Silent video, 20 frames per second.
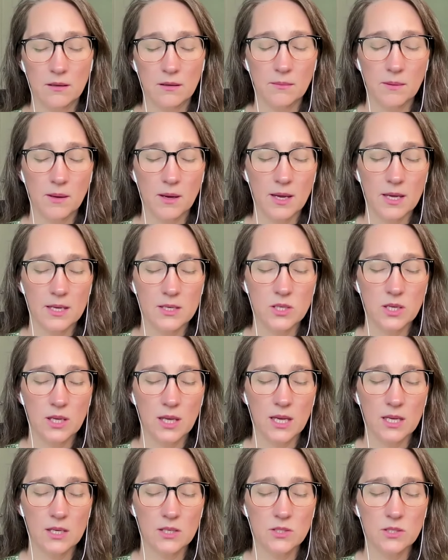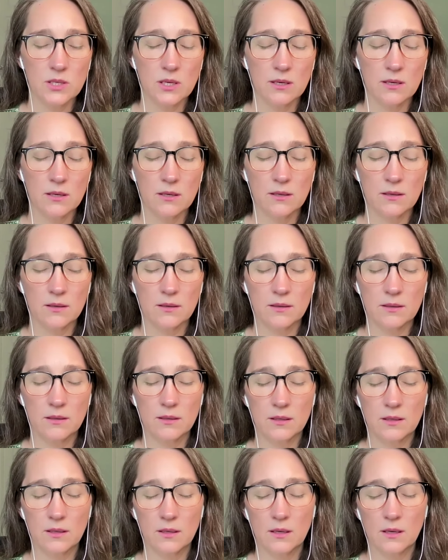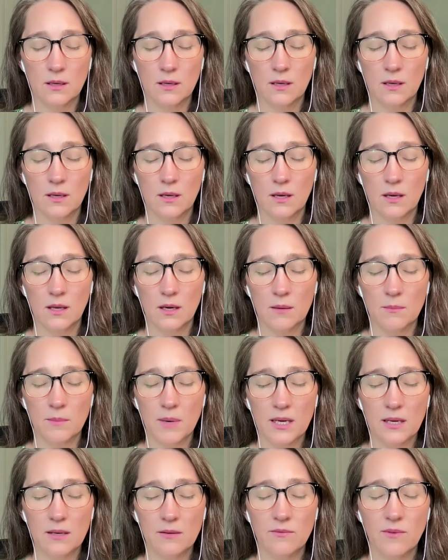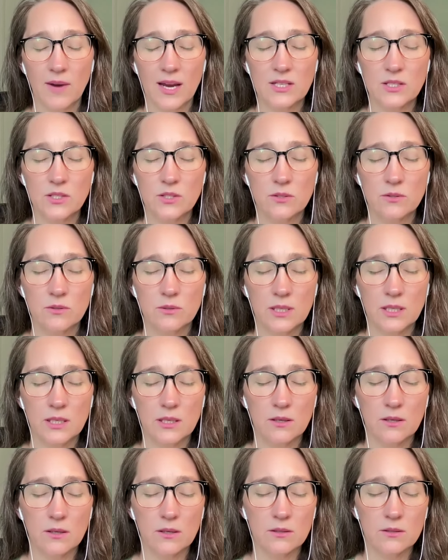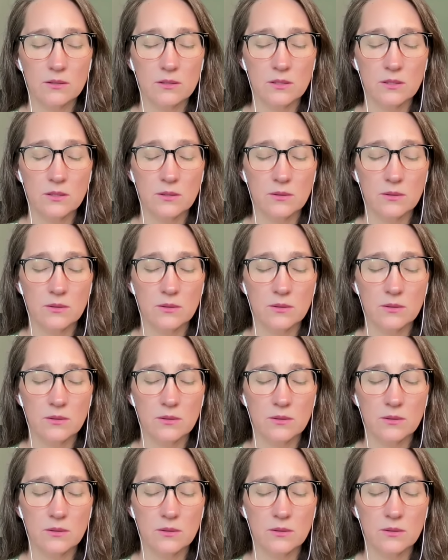about education? And I might invite you here